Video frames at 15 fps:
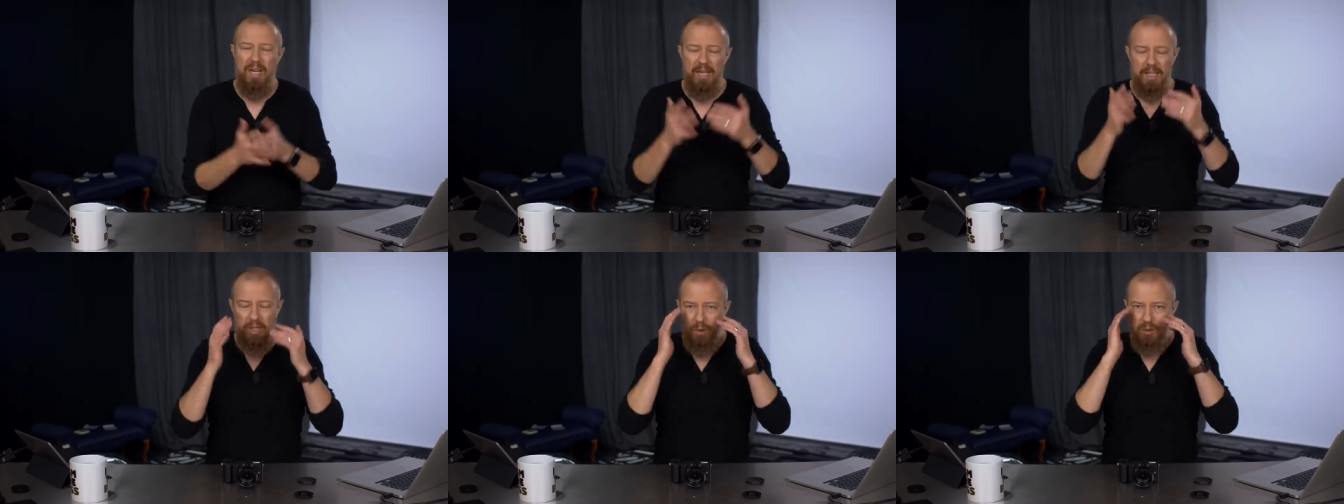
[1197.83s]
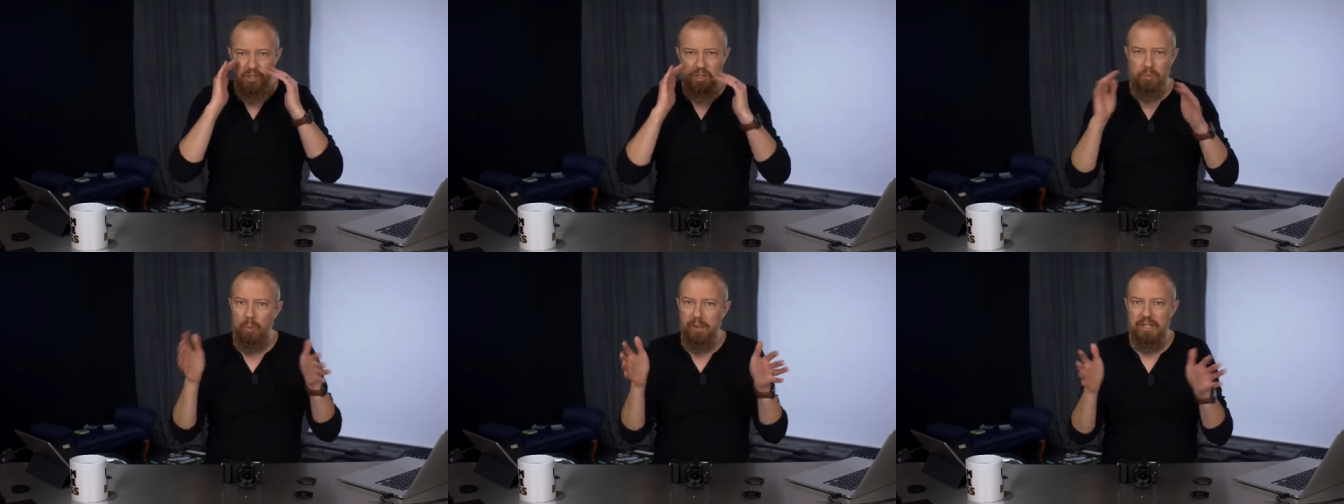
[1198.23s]
you know, it's
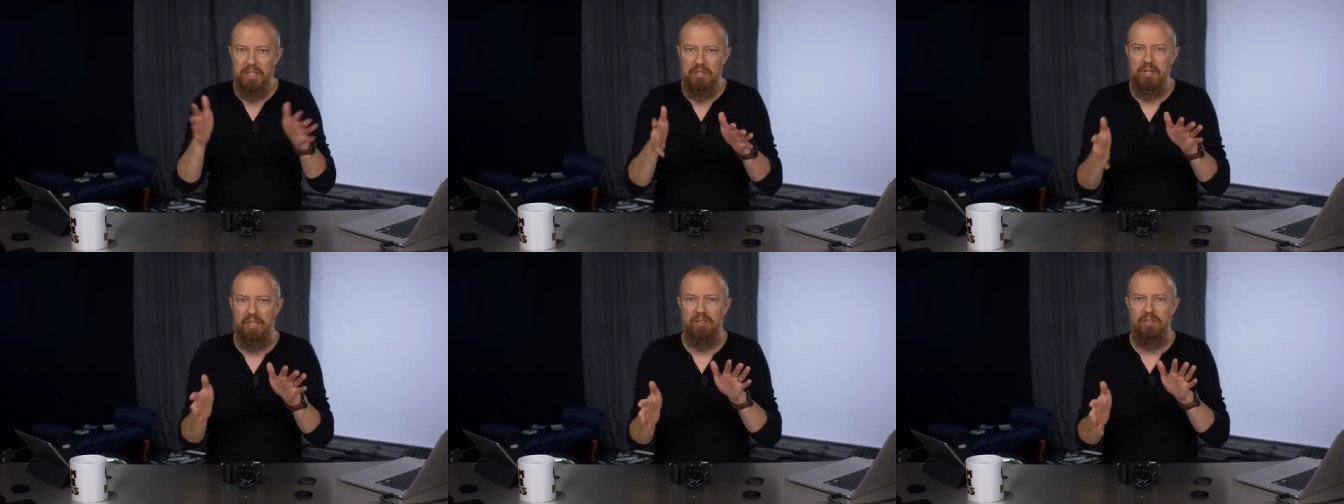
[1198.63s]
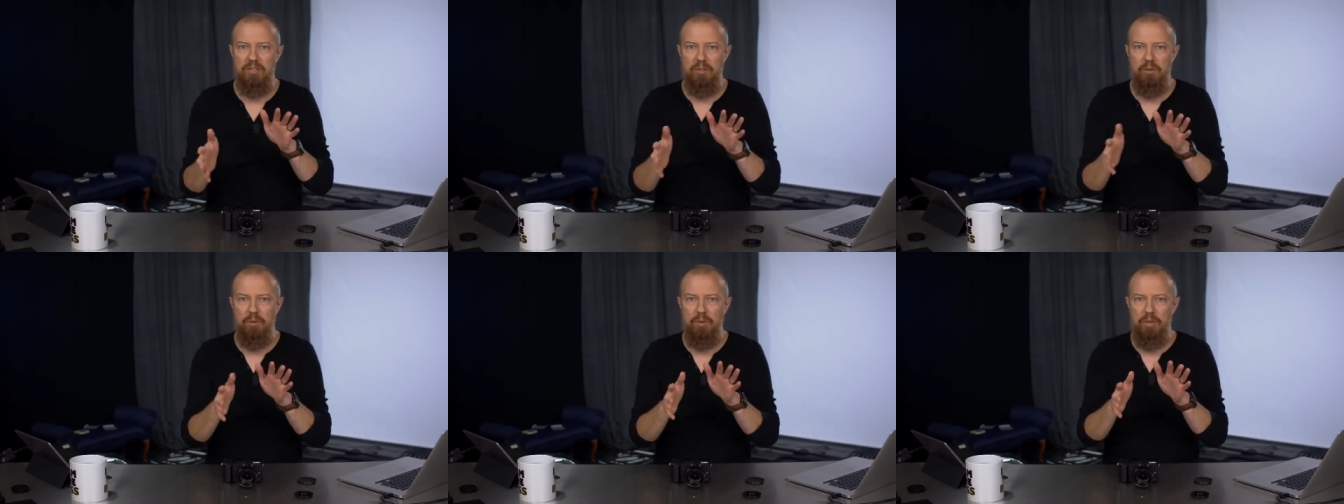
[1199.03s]
just one less thing
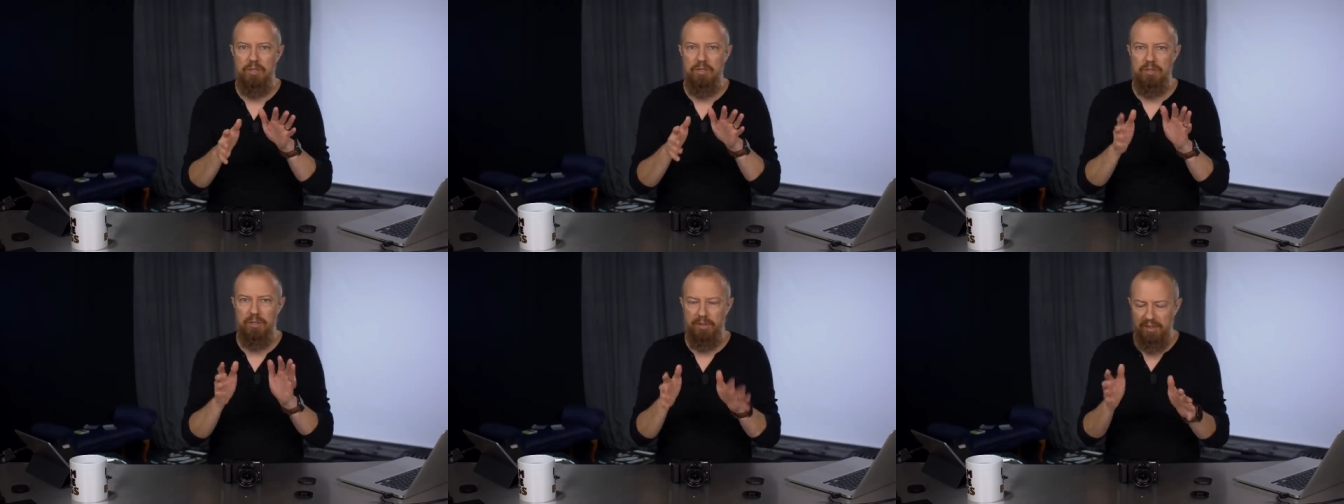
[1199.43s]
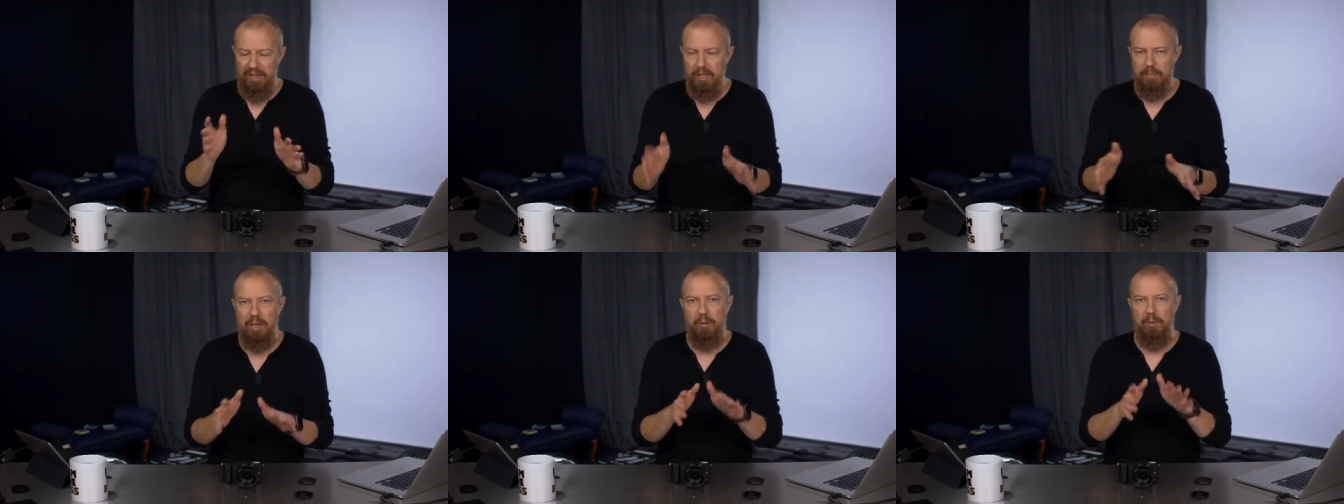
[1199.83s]
to, to
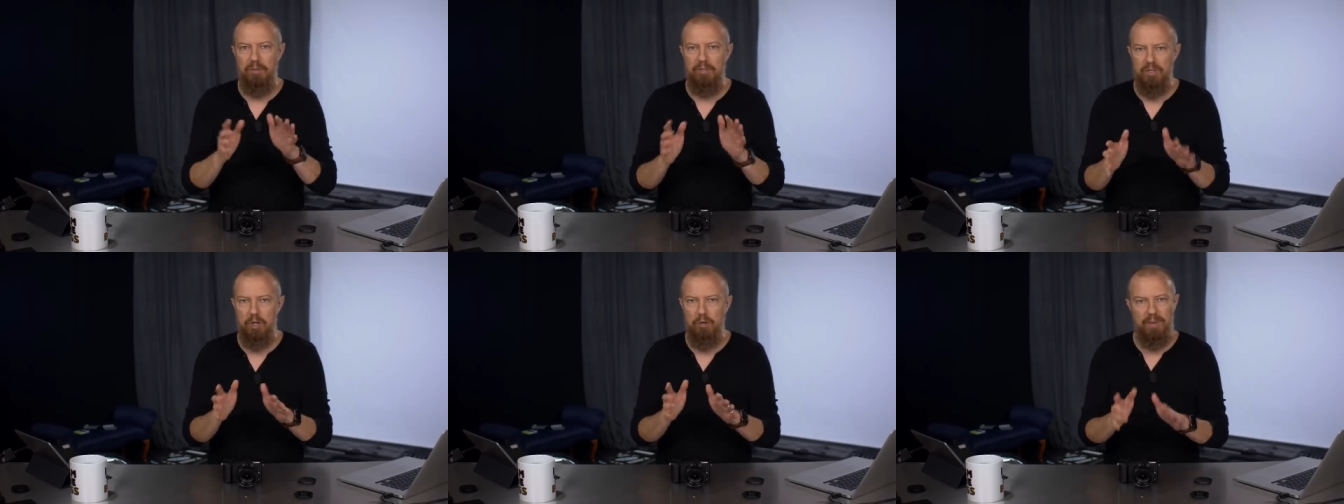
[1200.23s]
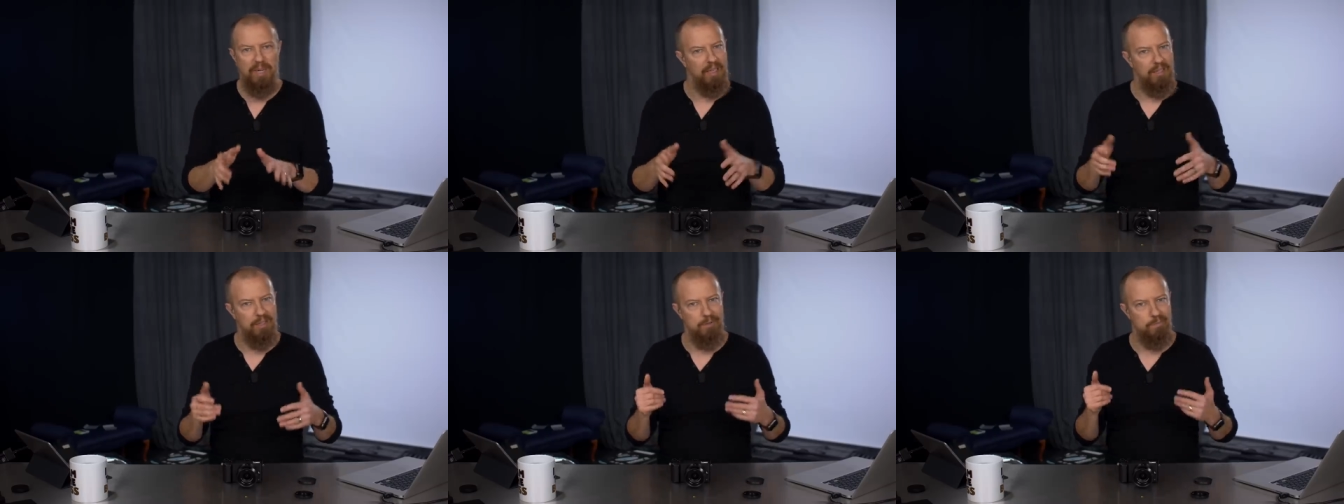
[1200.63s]
think about with the
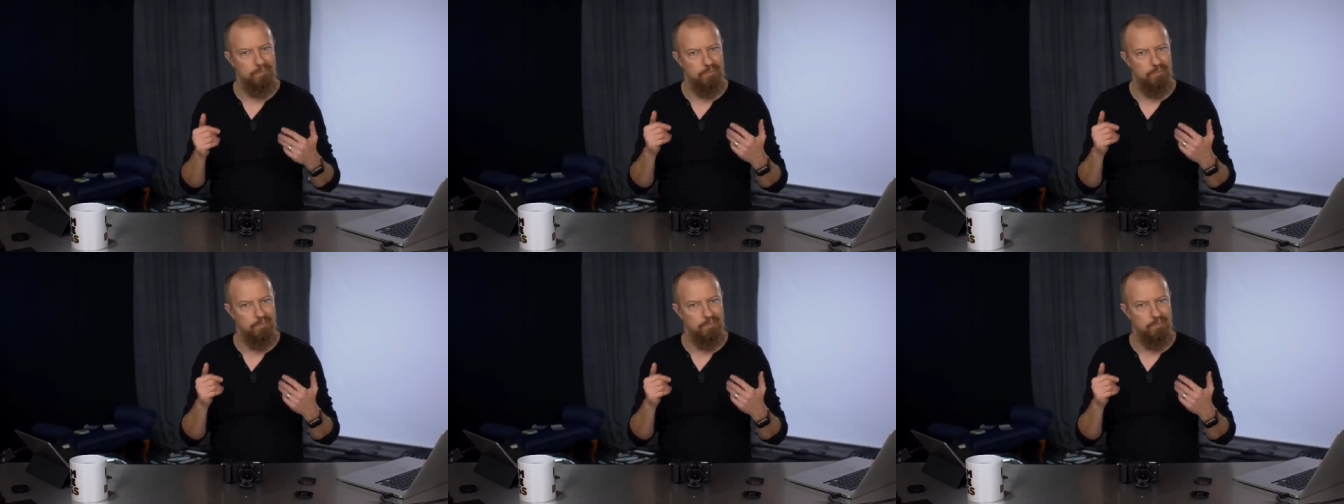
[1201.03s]
zooming. You